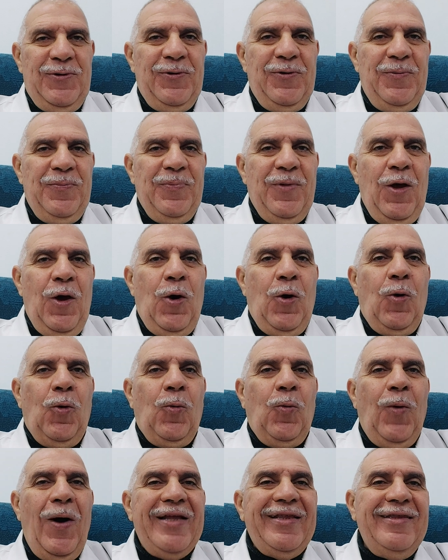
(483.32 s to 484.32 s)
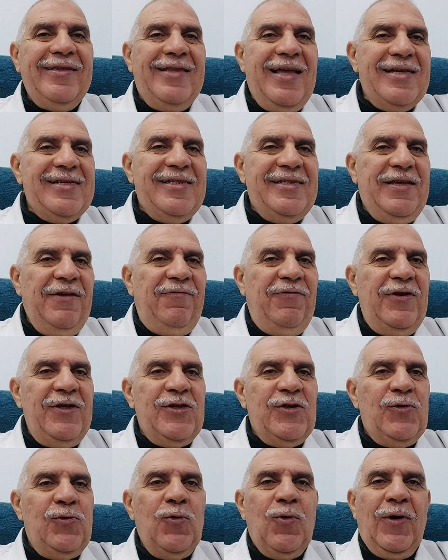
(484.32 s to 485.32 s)
So, what does syphilis
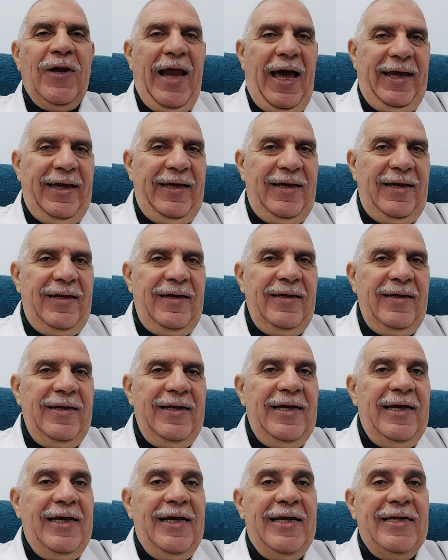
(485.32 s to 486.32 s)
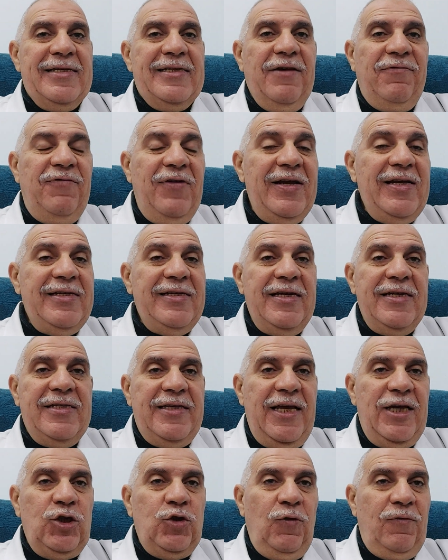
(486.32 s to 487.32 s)
look like? In the first
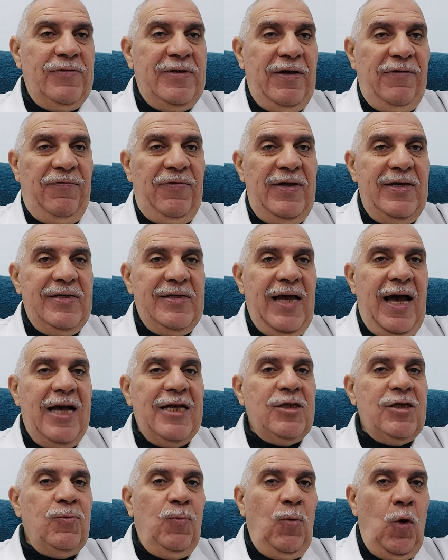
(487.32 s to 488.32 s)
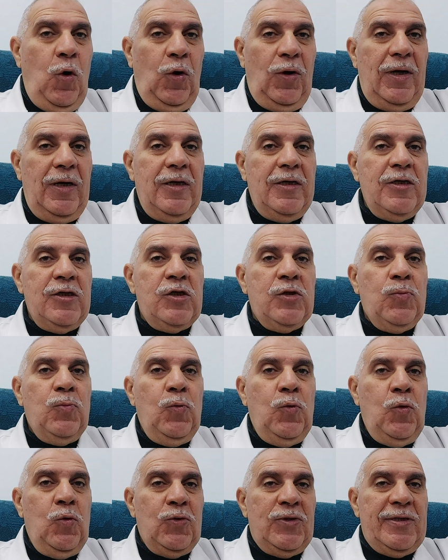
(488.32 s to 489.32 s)
stage of syphilis, a small,
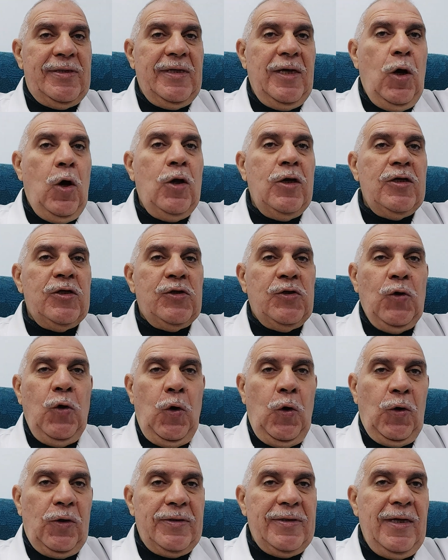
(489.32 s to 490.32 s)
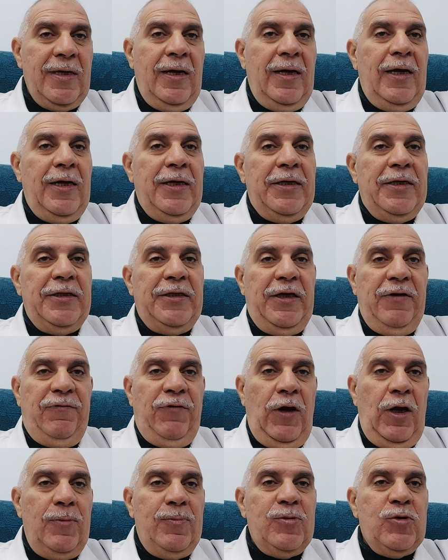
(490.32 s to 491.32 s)
smooth sore
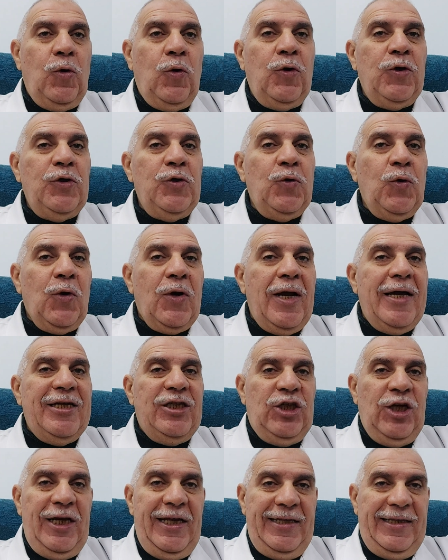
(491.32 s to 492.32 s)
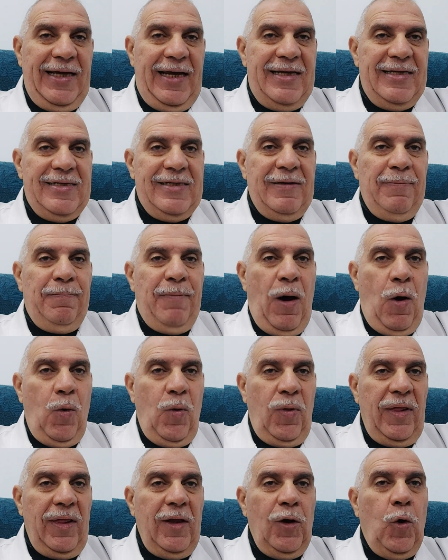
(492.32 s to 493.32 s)
develops on your genitals,
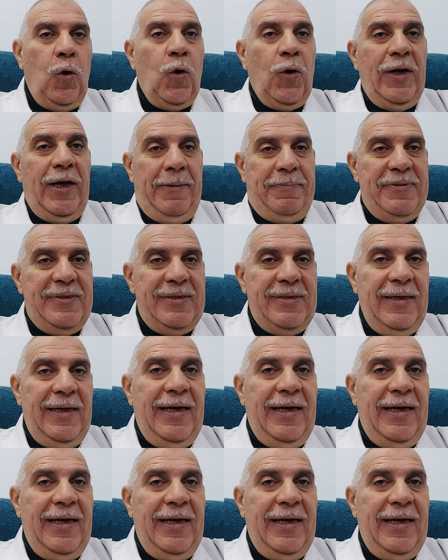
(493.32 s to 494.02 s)
mouth, or lips.